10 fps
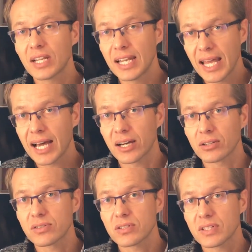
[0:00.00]

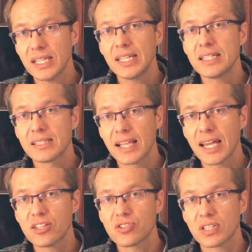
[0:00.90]
allows in his
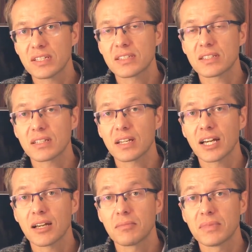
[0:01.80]
nation is
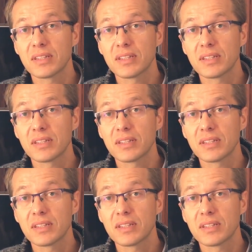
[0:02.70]
um,